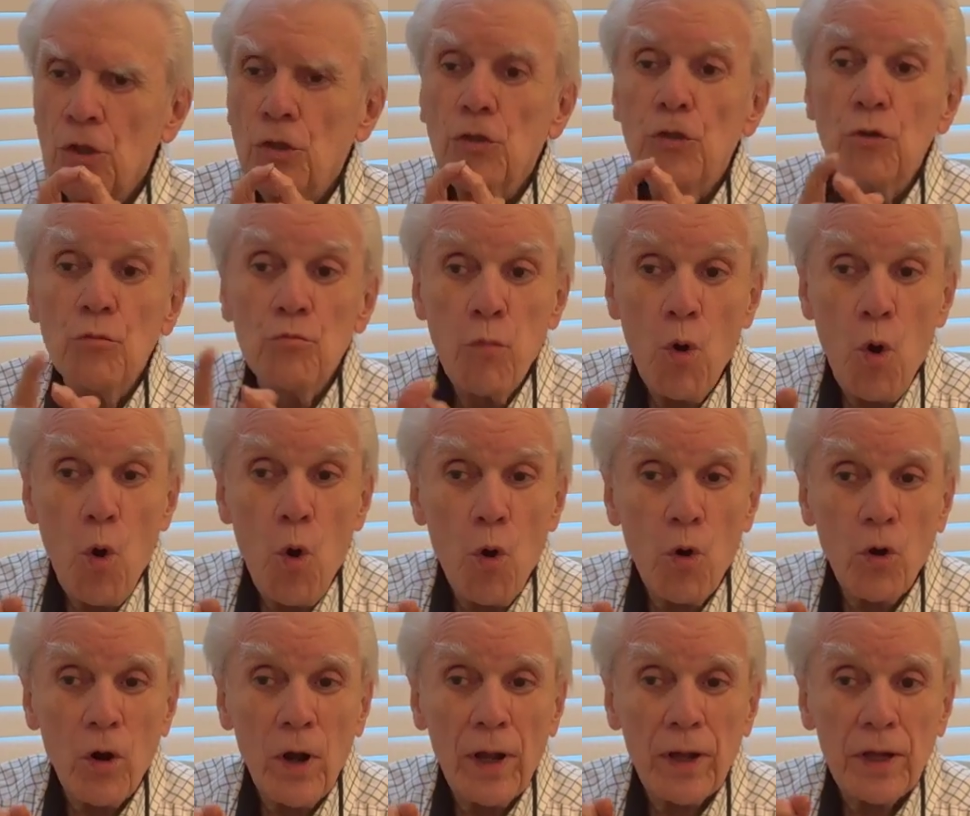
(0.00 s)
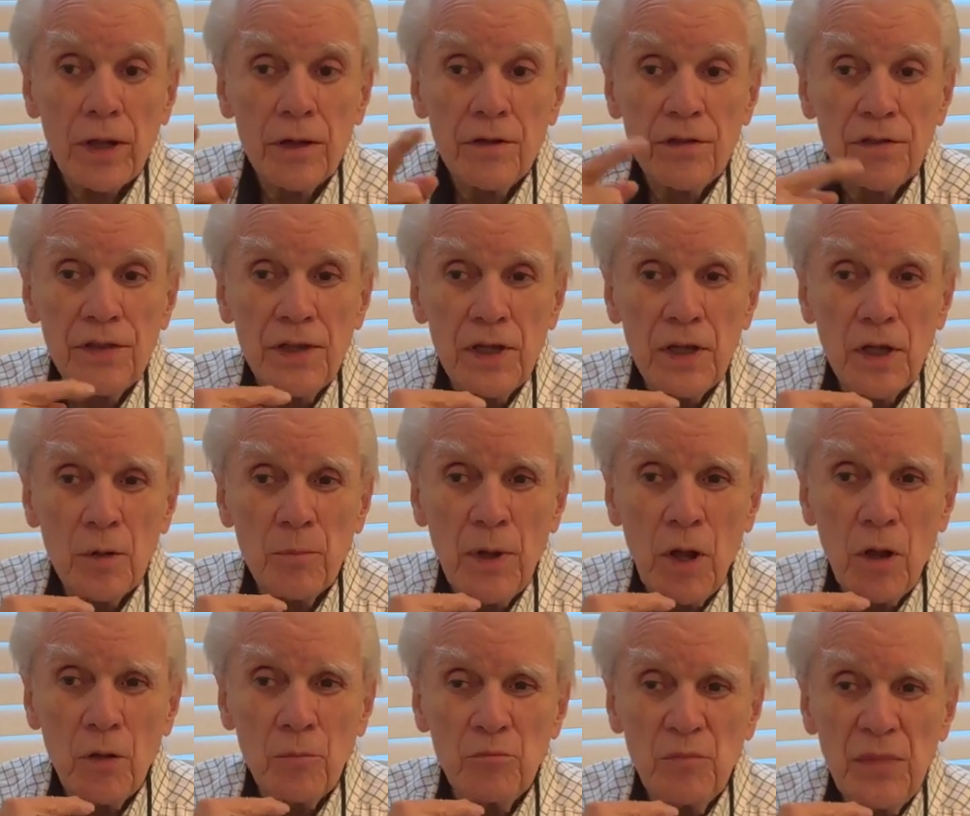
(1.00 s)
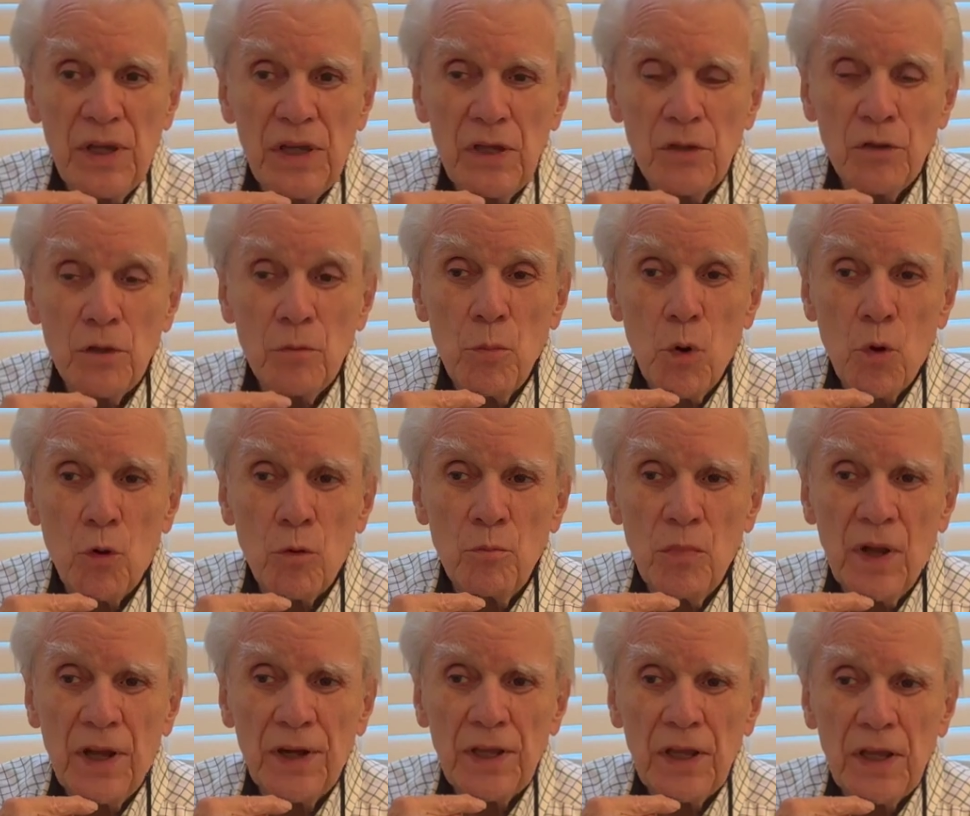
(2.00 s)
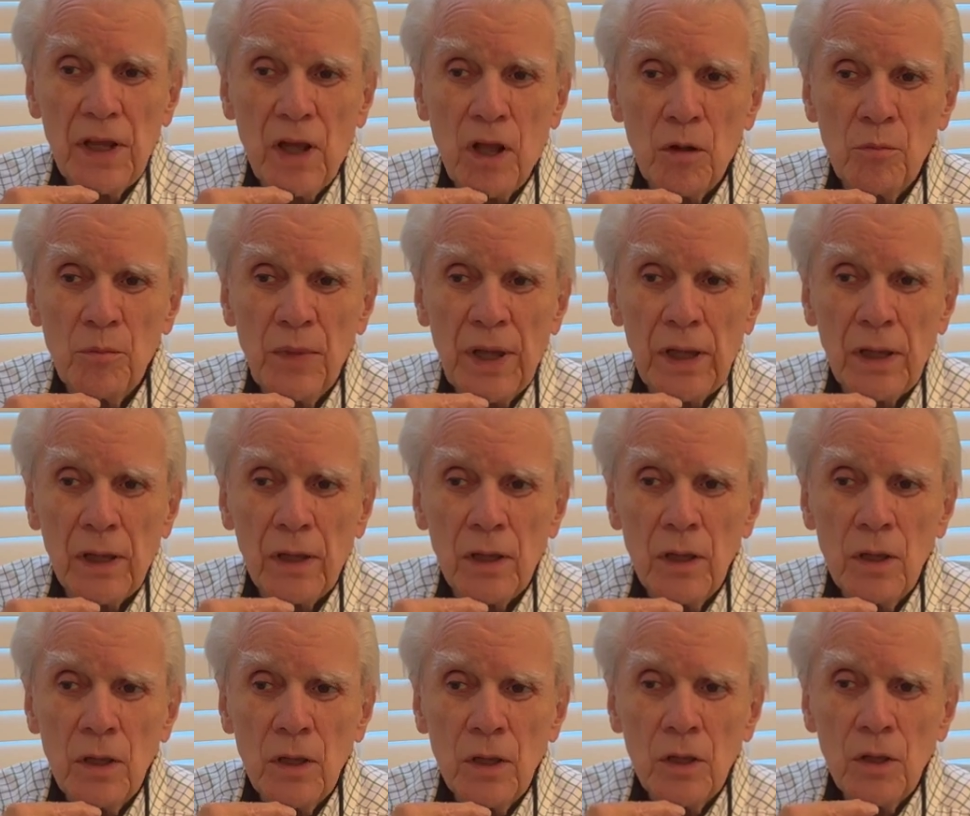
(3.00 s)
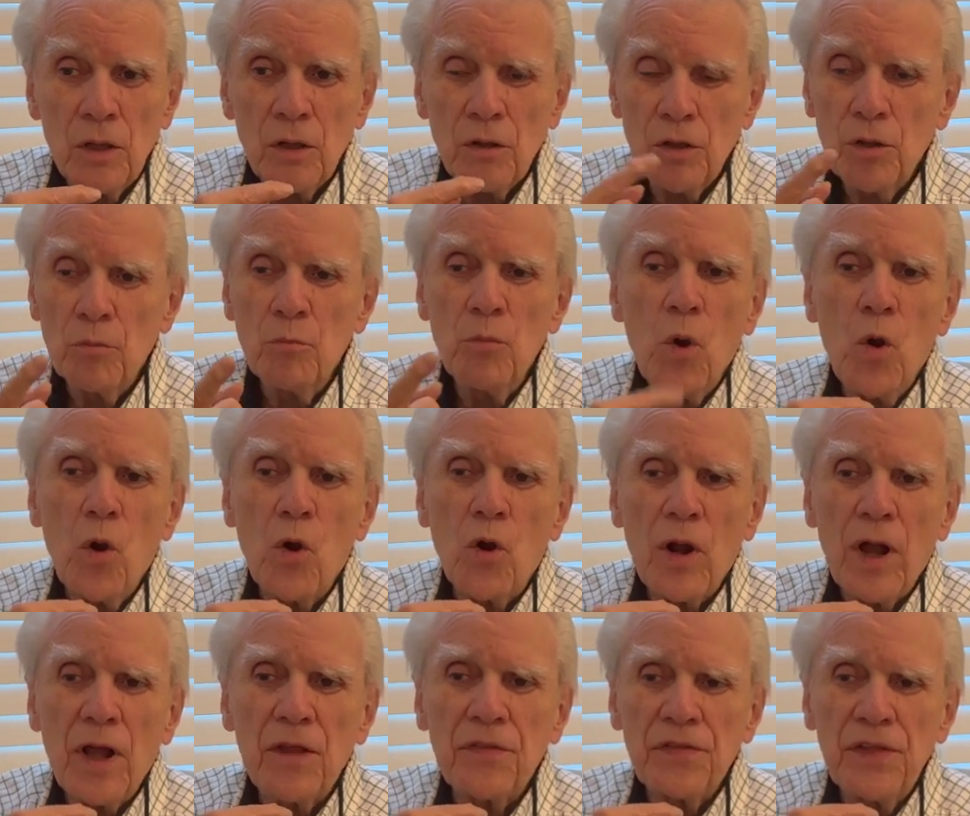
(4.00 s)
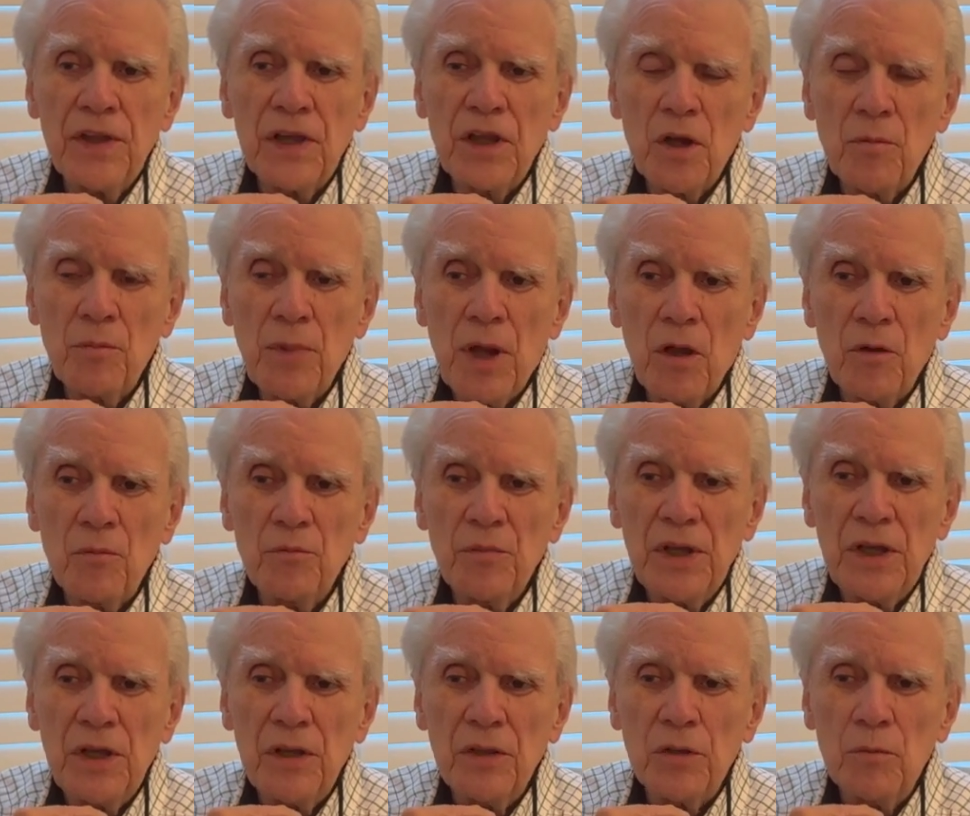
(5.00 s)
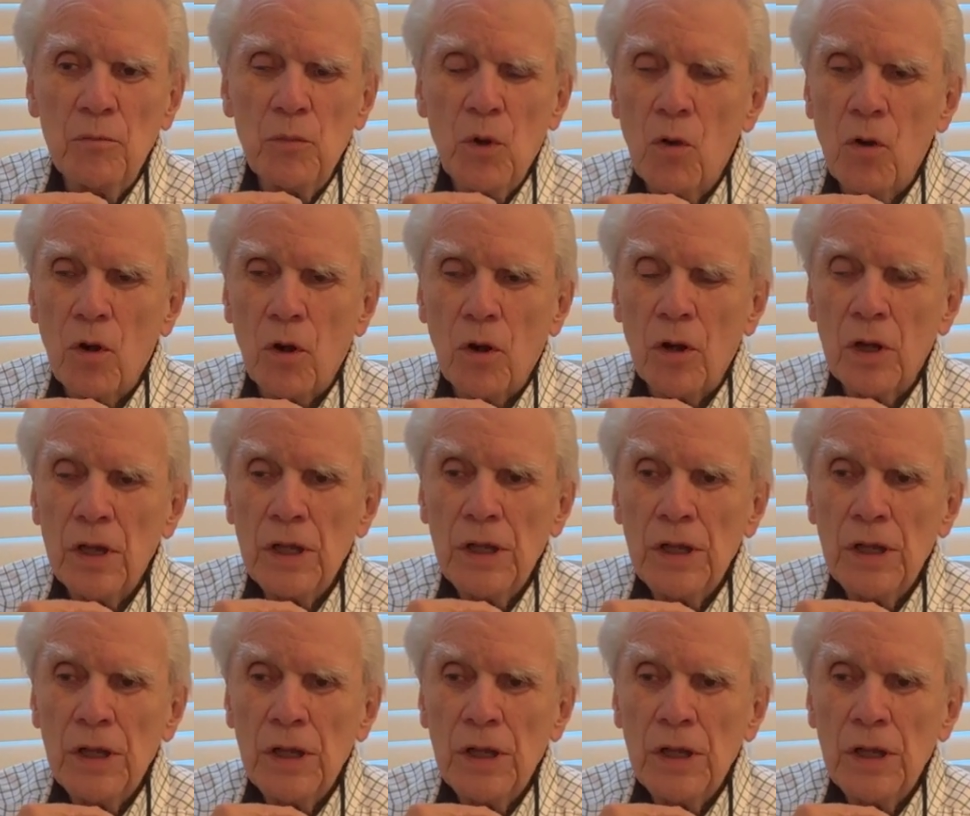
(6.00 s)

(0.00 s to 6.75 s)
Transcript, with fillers: The more I can think about me, the more money I'll make the more I think about me, the more